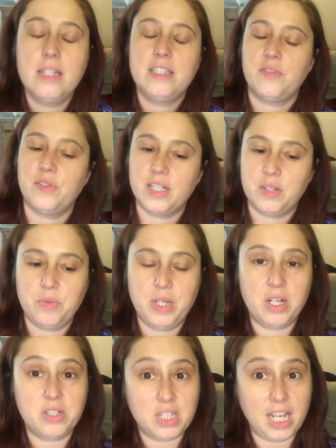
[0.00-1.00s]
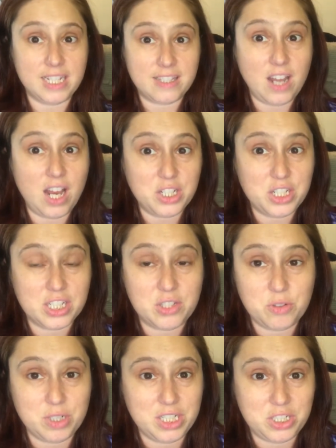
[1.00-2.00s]
Different, we are, it's not just
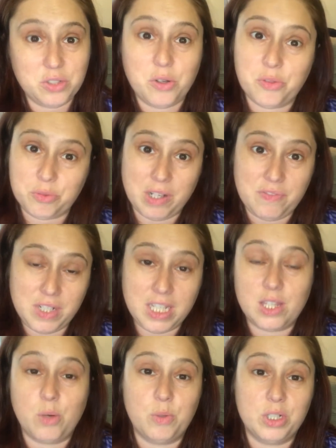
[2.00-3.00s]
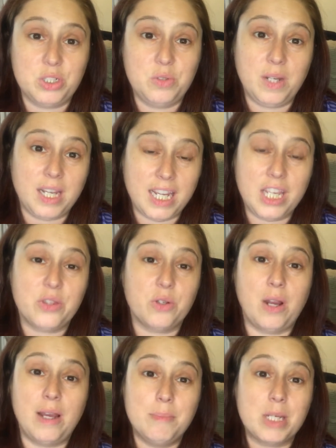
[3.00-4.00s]
traditional thrifting that we're doing
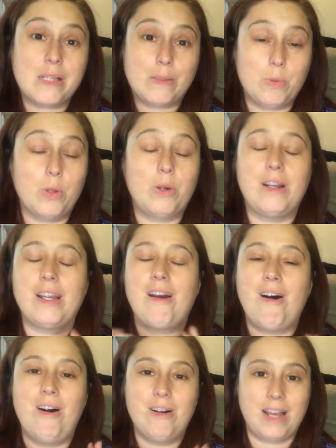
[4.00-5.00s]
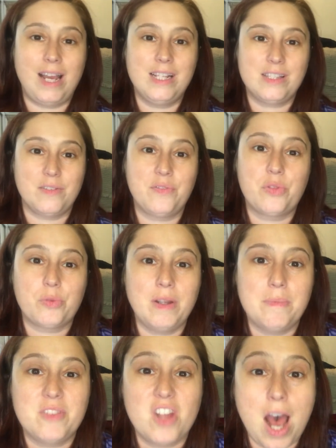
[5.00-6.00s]
either. I'm exploring all kinds of
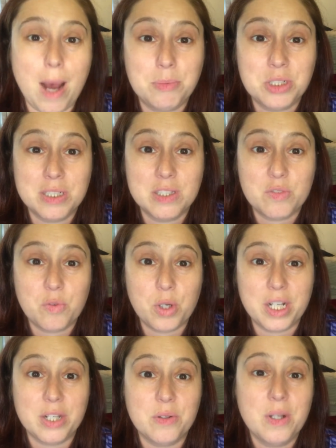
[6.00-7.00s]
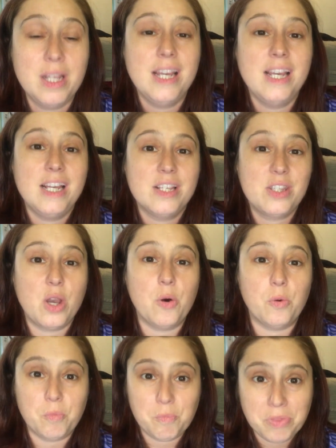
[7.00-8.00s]
thrift options for you.
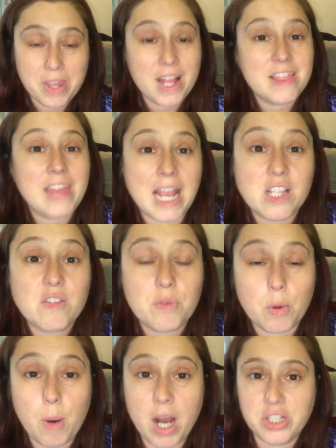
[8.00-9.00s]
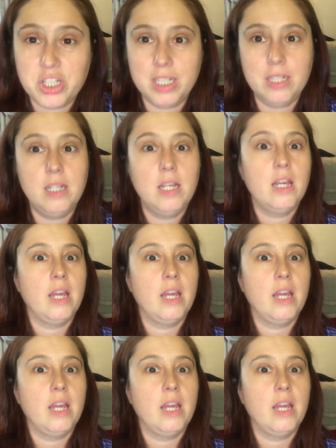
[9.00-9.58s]
So thanks for watching.